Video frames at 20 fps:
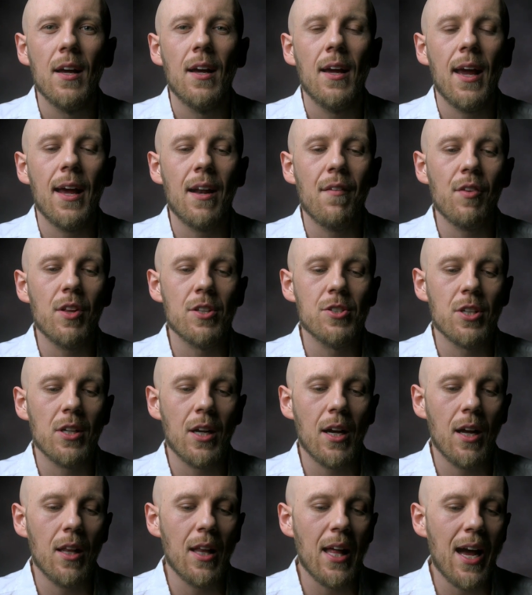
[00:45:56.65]
and everything's going
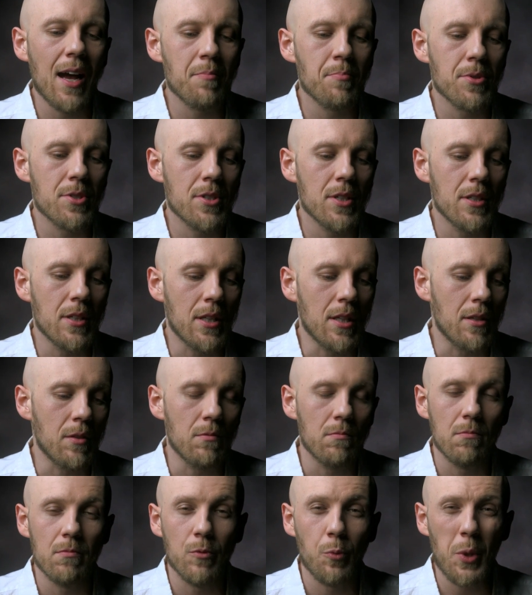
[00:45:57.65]
to collapse and
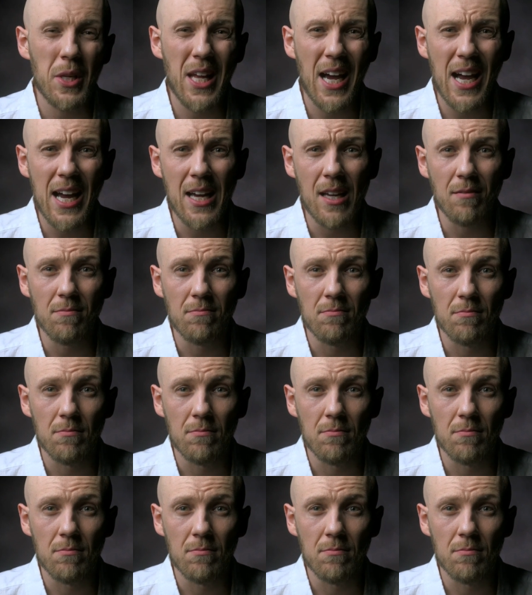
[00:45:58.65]
then we die.